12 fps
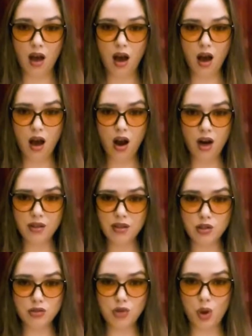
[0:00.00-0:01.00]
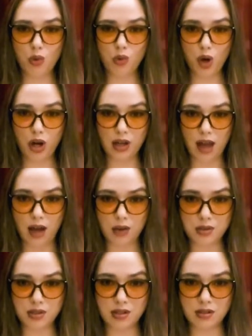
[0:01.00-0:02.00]
Are there no
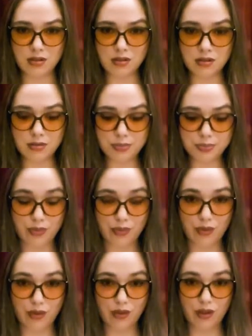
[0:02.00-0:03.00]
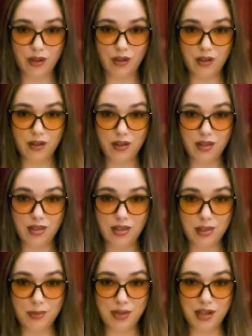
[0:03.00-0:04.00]
workhouses?
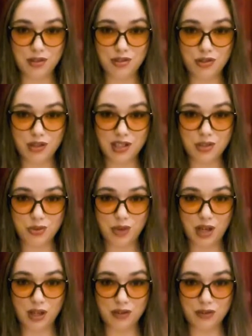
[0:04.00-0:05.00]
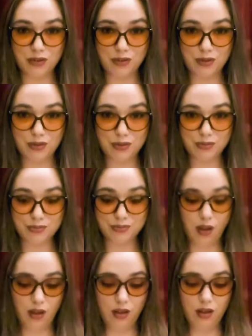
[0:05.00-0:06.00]
The bell struck twelve.
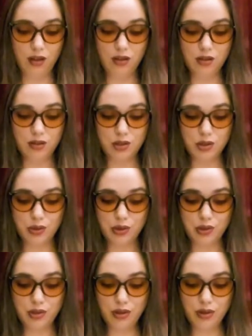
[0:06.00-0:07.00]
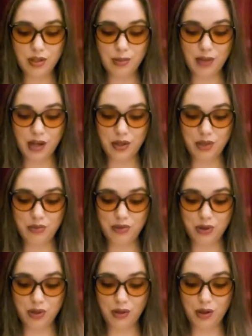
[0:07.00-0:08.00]
Scrooge looked about him for
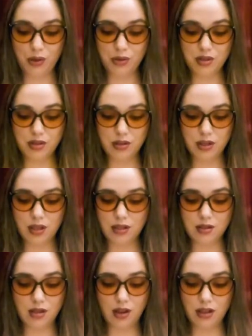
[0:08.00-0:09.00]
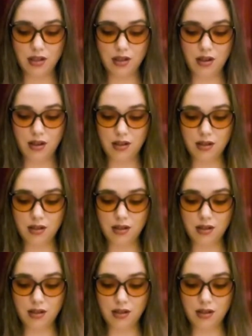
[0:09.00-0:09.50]
the ghost and saw it not.